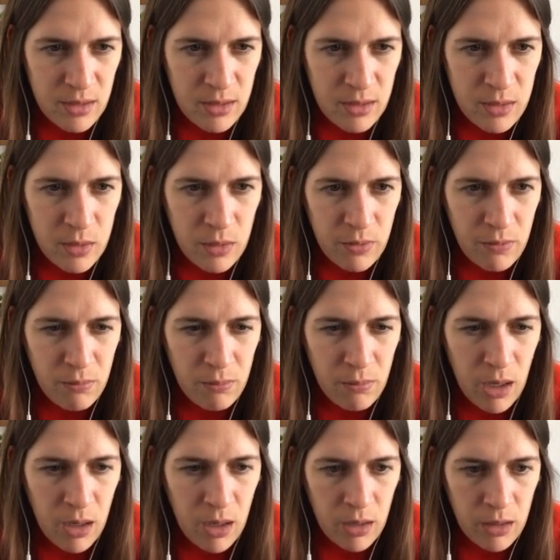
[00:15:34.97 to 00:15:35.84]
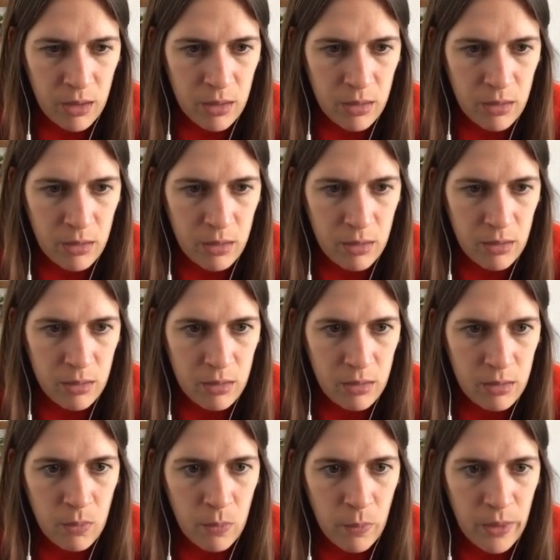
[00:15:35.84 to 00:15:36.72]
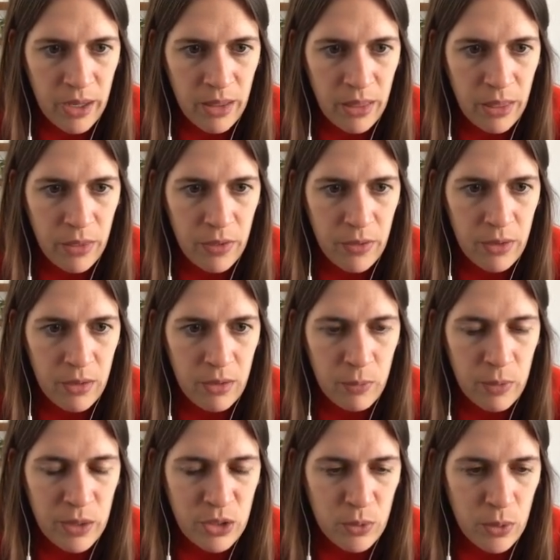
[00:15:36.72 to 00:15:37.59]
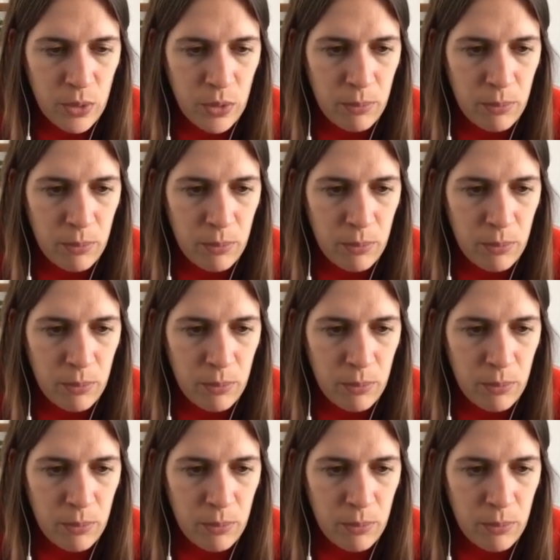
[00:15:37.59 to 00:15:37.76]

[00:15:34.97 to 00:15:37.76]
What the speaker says: sort of modern with retro